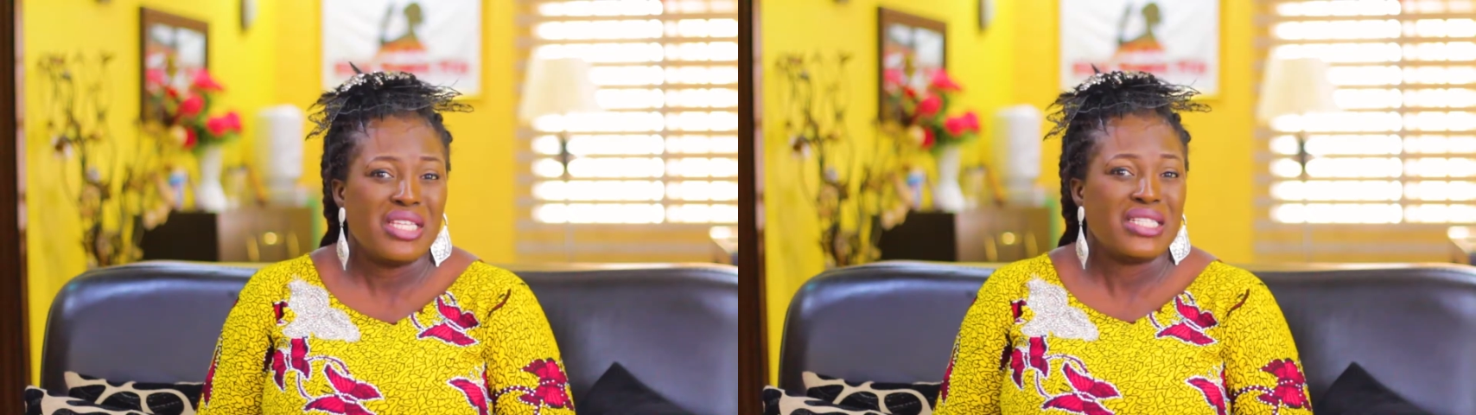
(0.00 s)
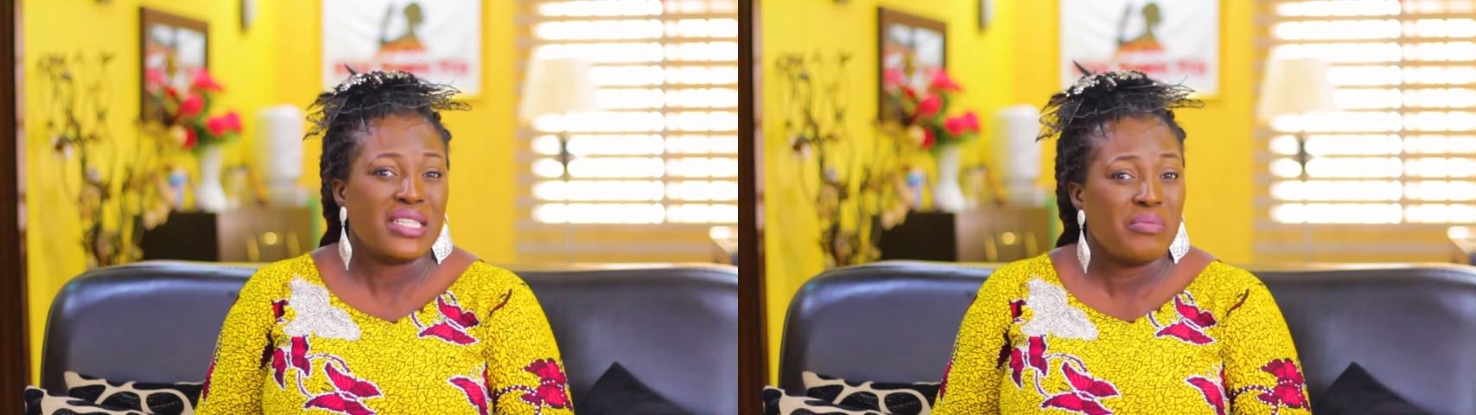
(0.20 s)

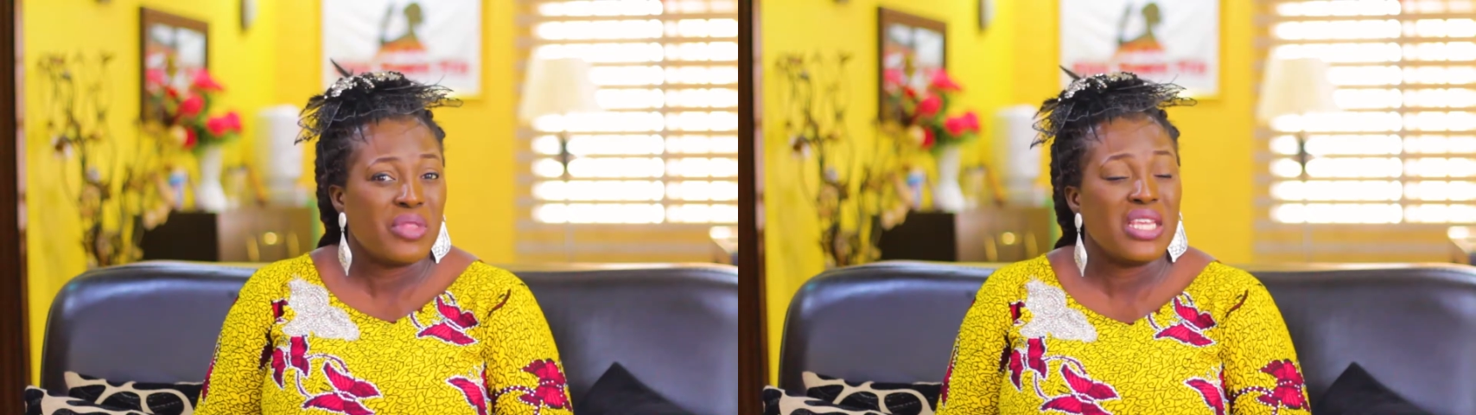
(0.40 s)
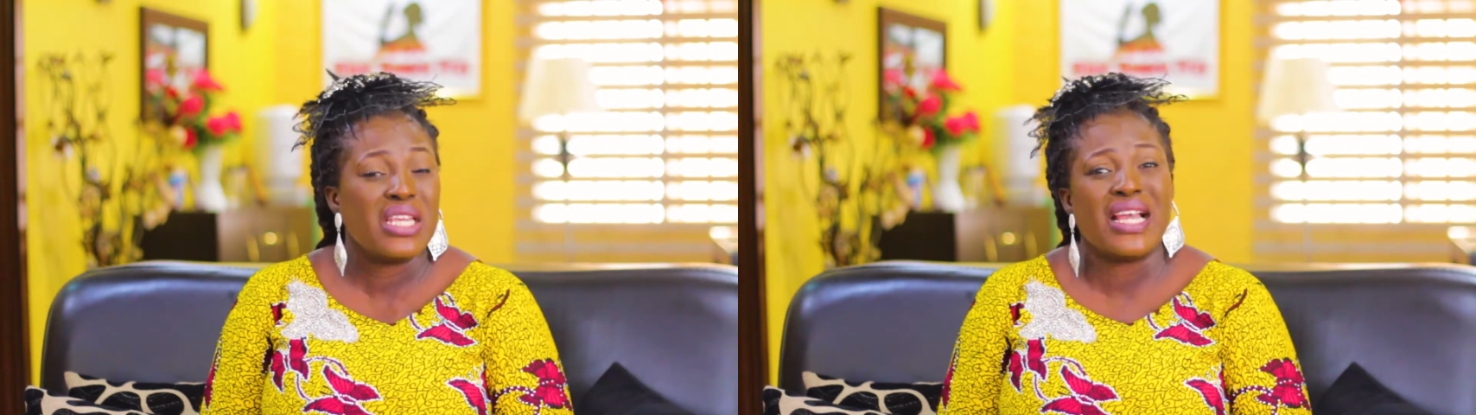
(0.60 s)
Same
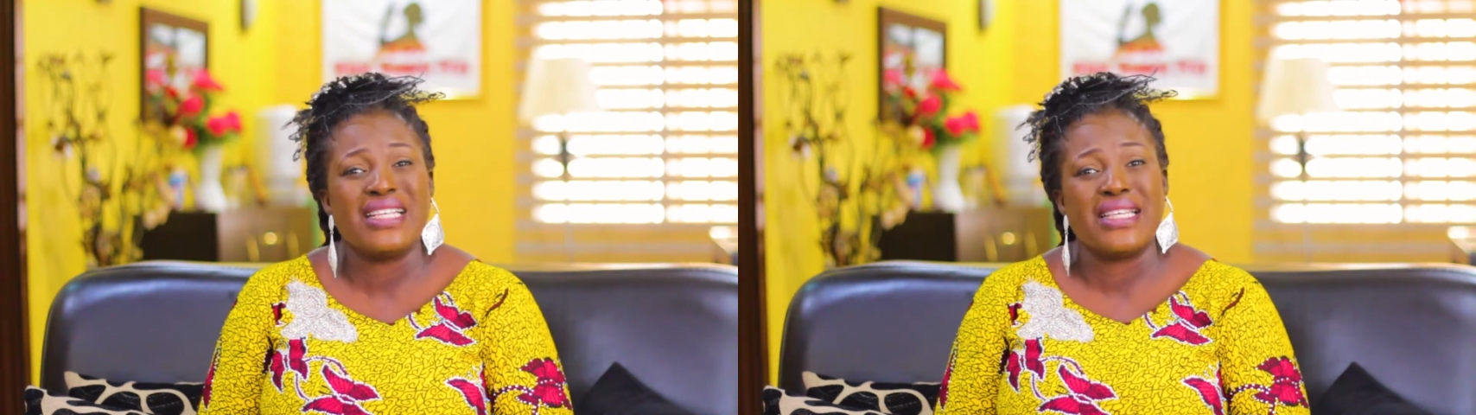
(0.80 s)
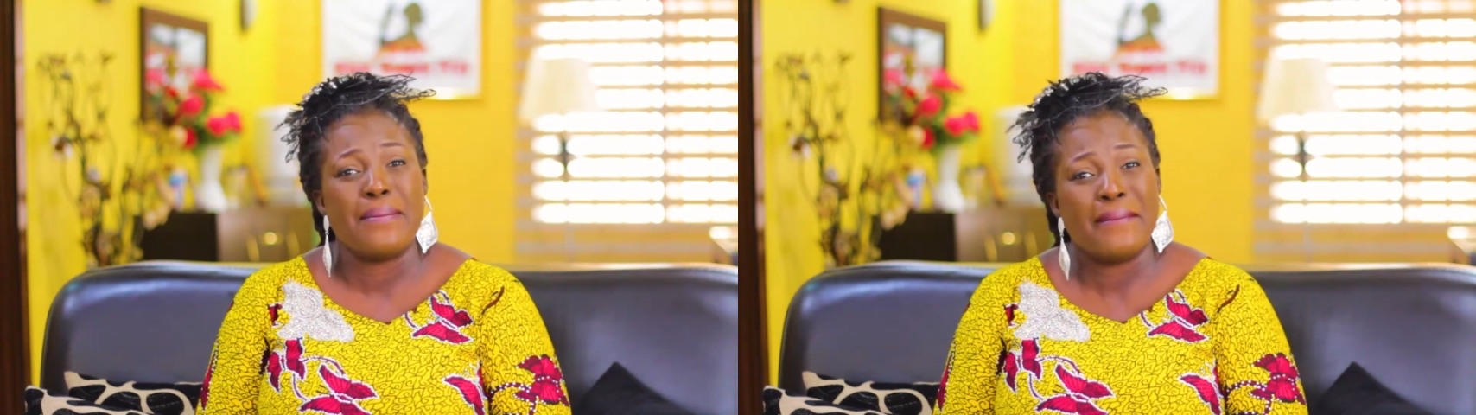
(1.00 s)
thing
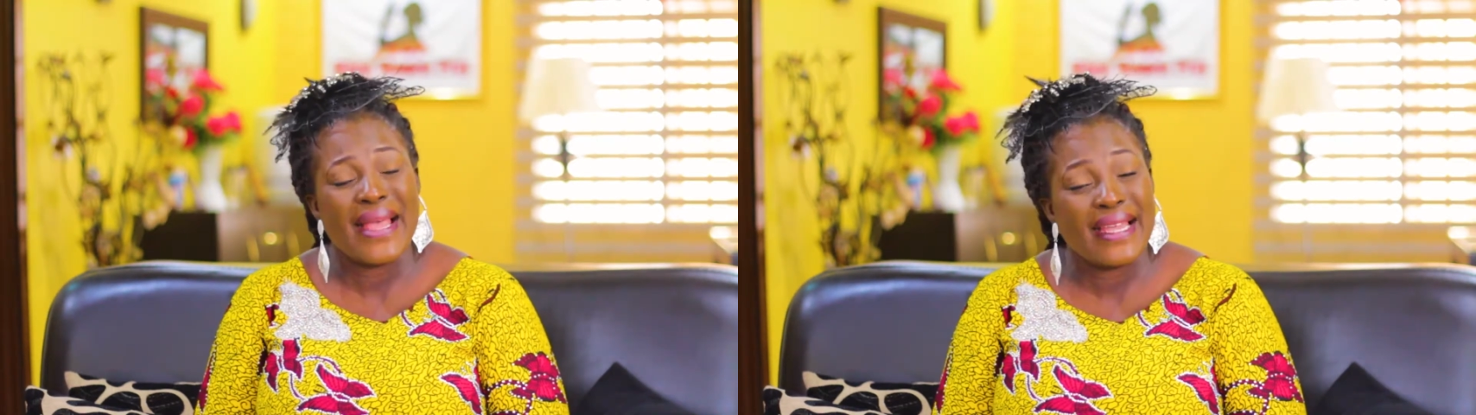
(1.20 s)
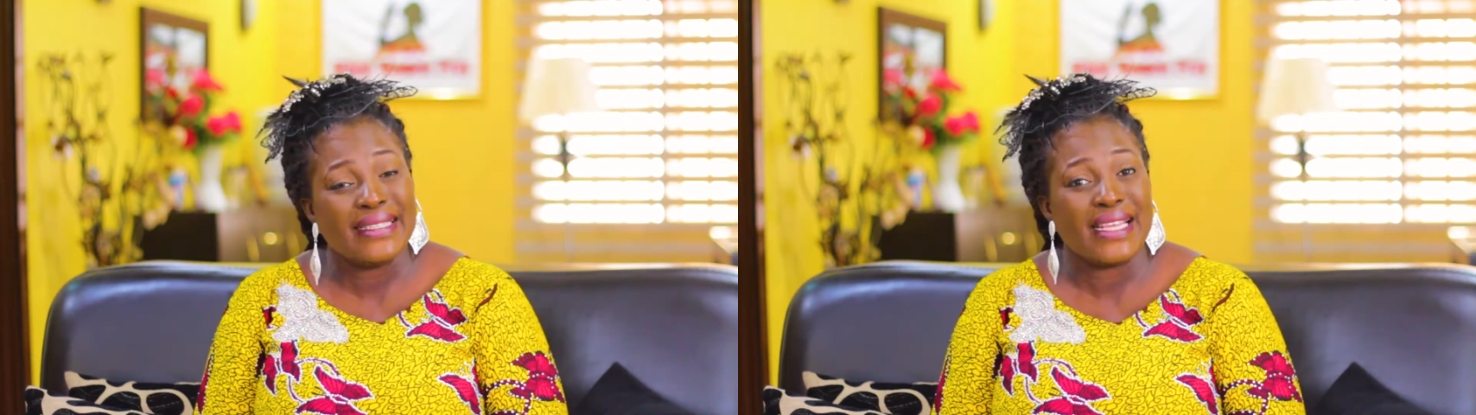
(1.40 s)
as a man.